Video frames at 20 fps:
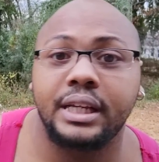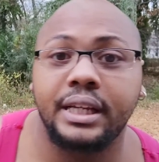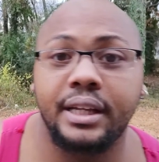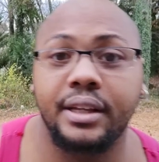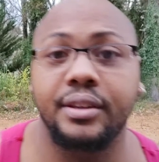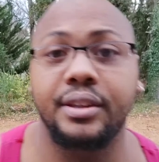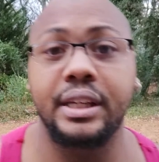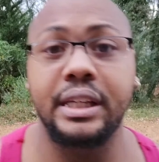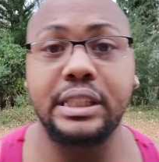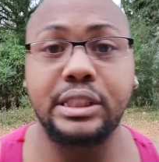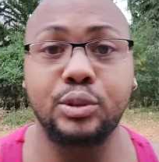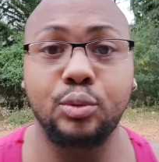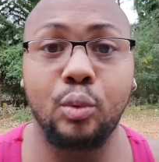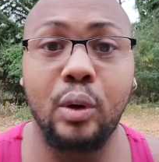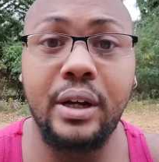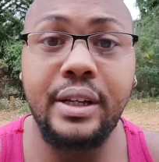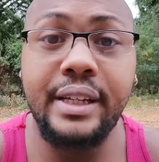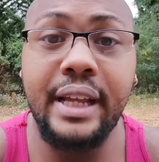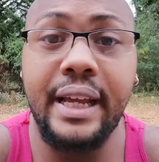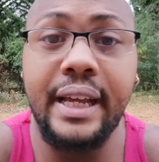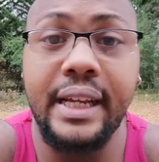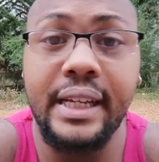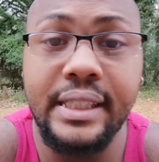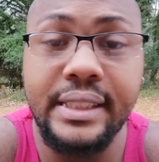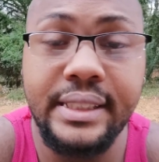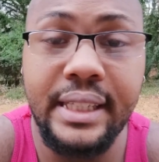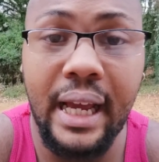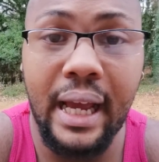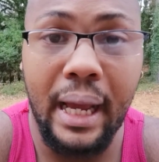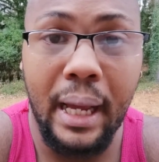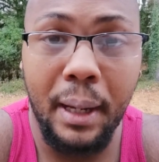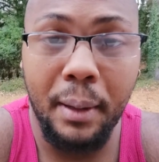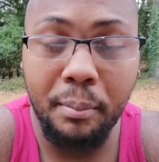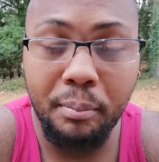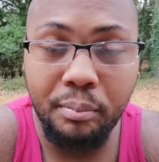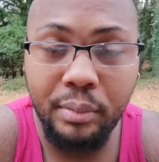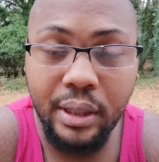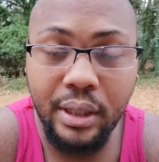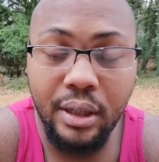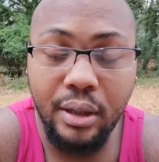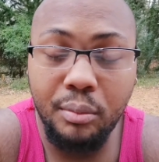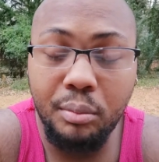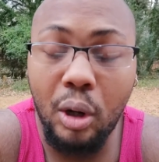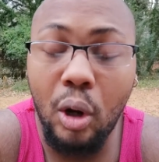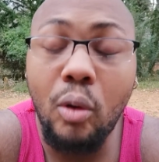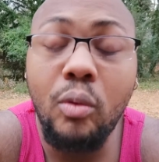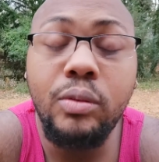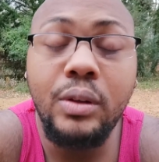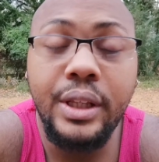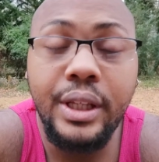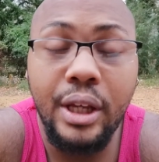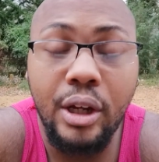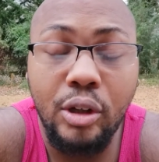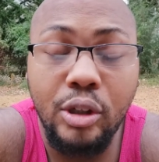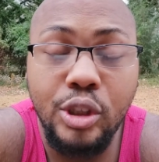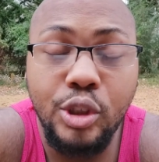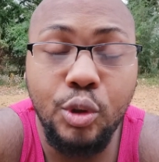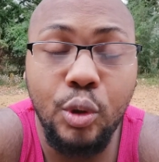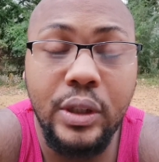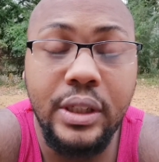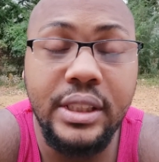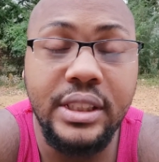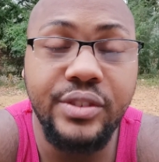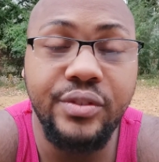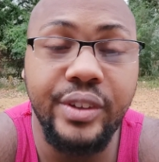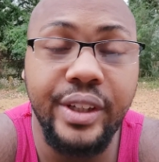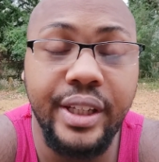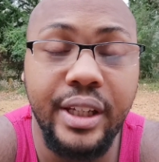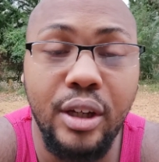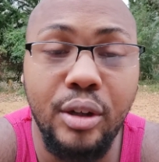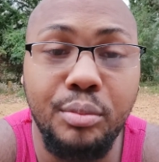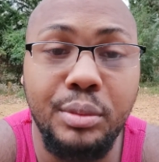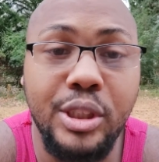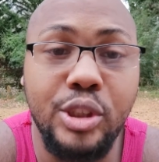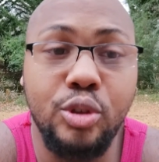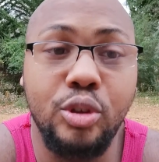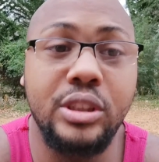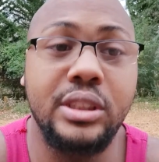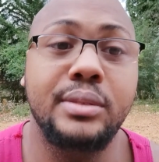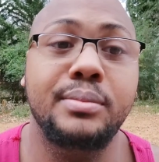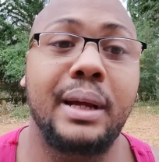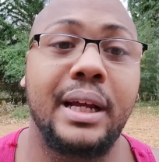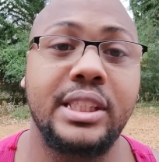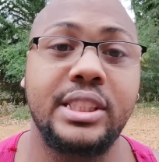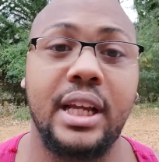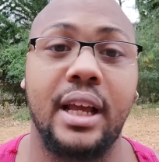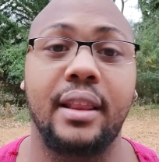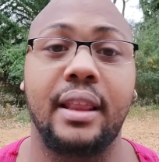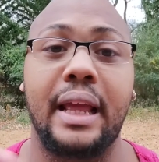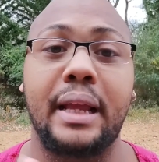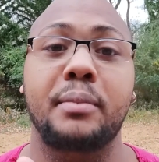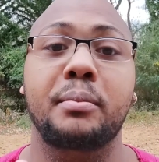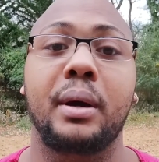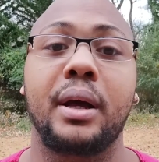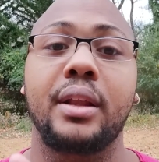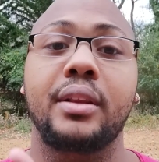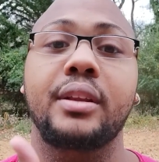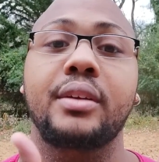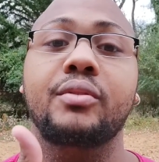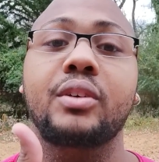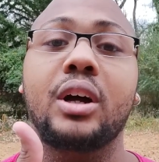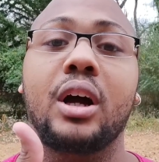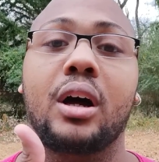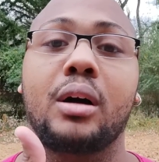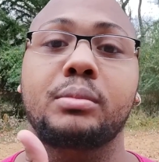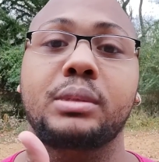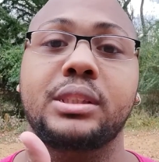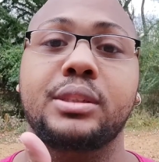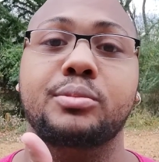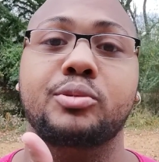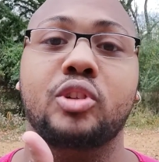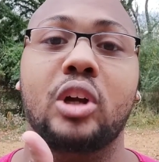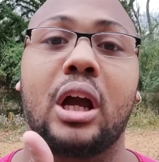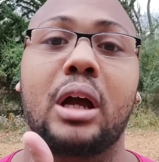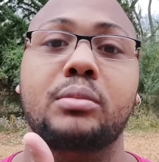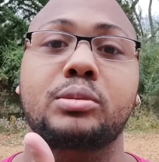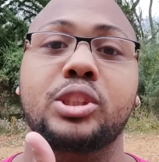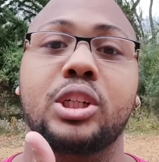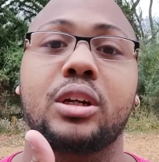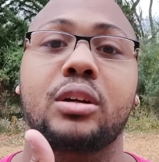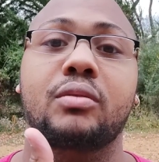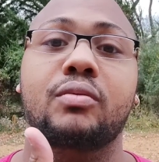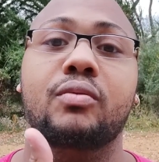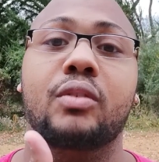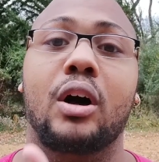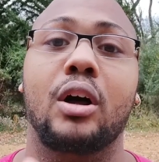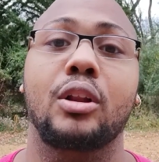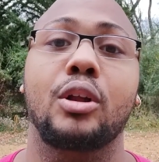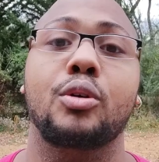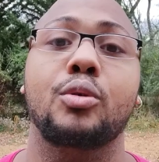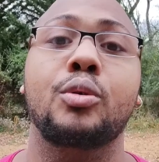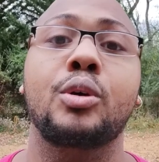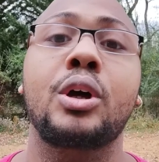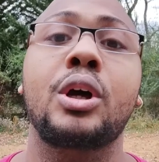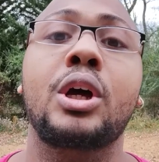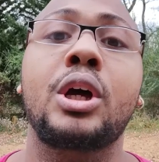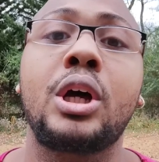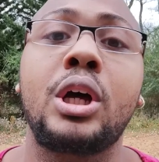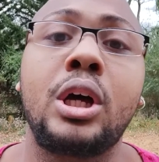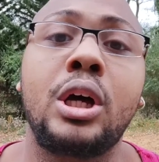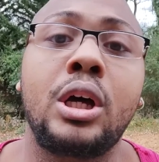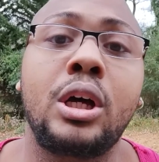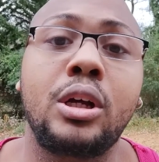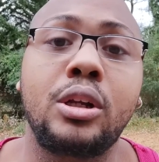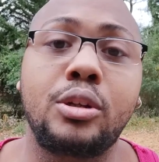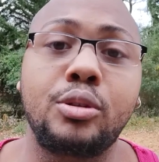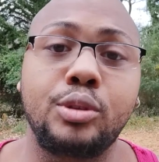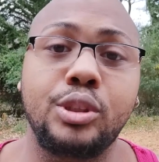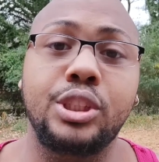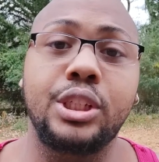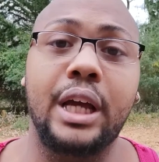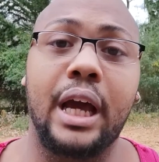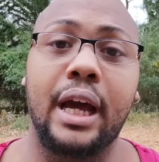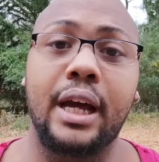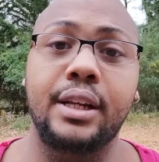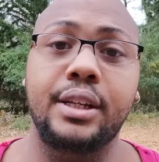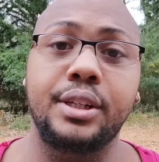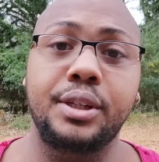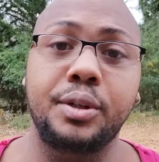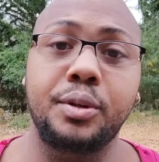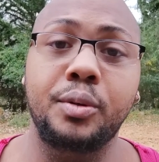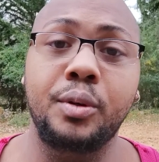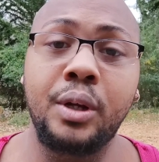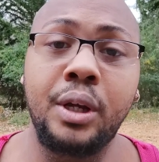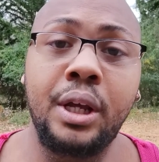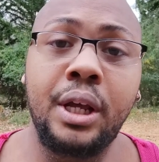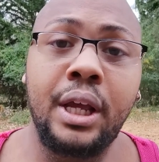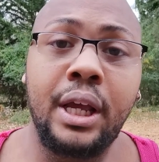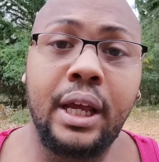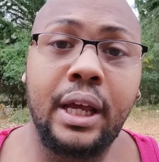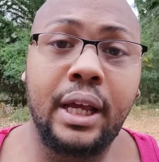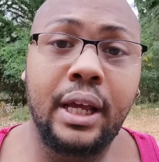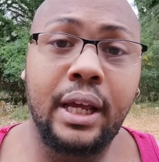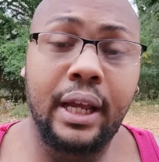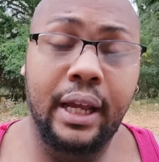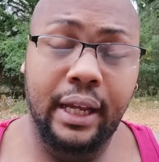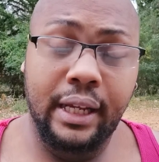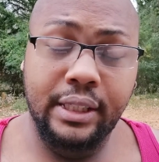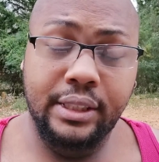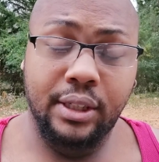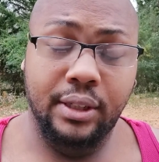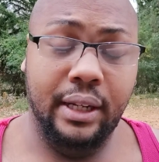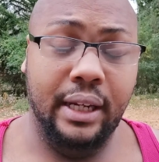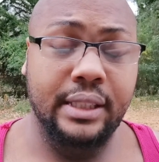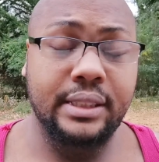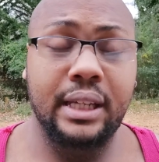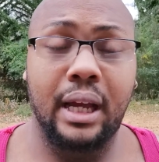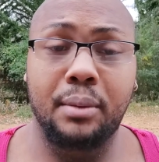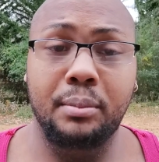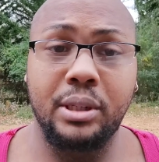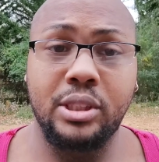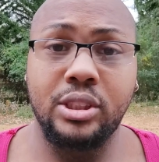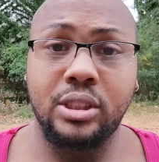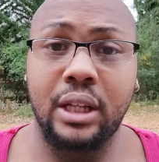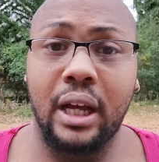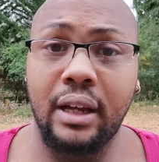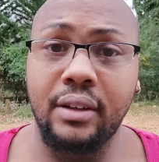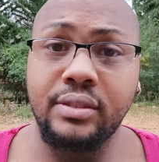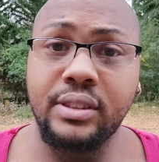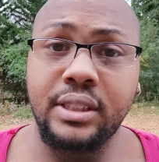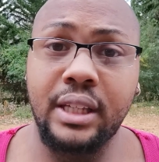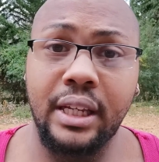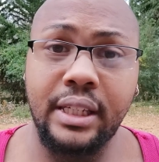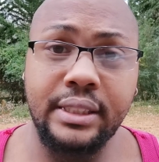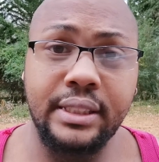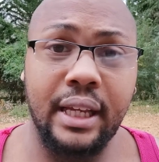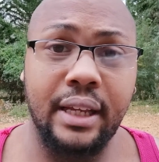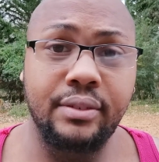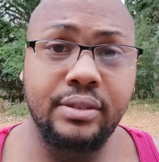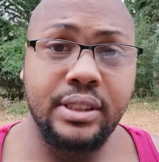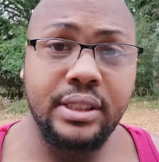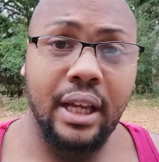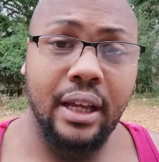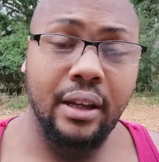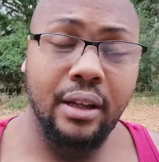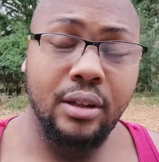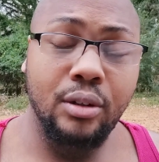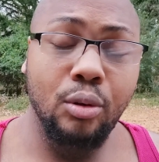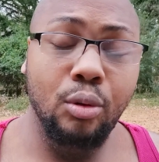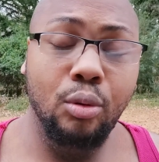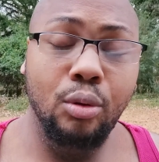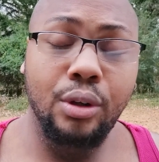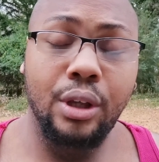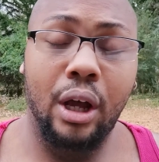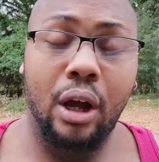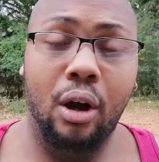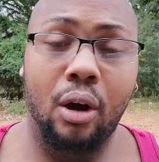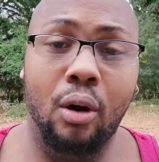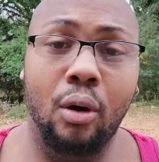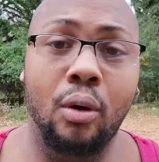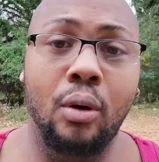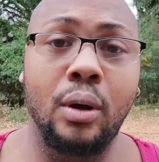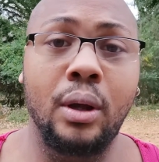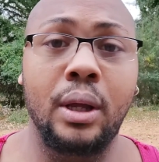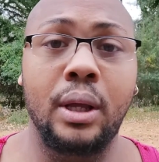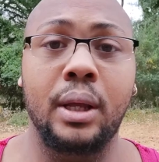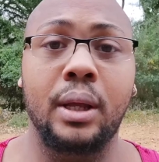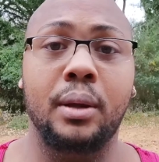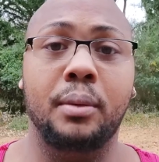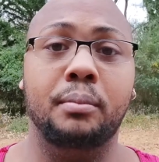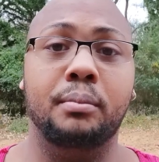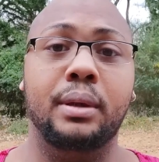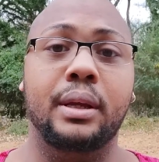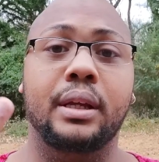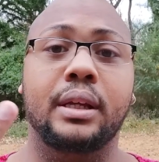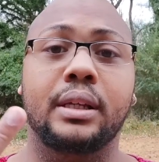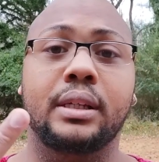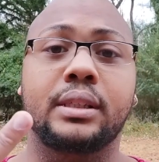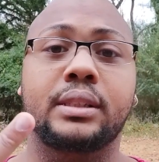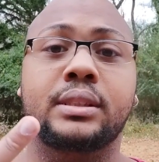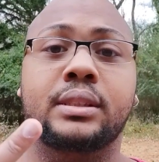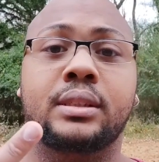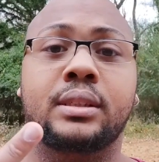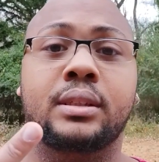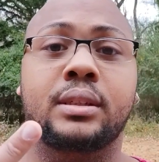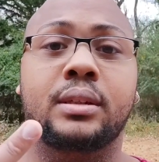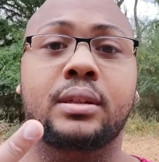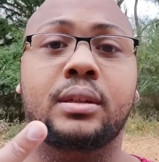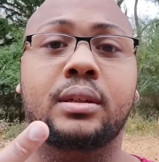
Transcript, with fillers: taking things one day at a time. But um, hopefully y'all enjoyed this video. Be sure to smash that like button, leave a comment, subscribe, share, follow, do what you gotta do. And until next time, much love, stay safe, stay cool, y'all. Peace.